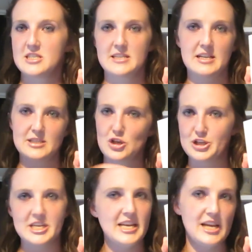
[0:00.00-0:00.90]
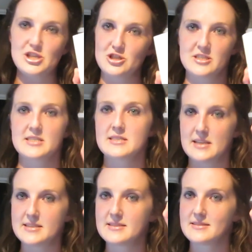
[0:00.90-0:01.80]
and it's not teenagers,
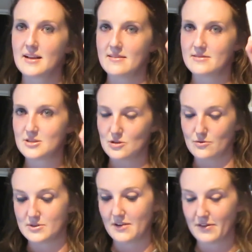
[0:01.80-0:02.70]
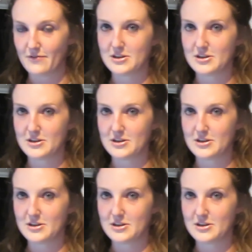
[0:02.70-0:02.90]
it's adults, so definitely for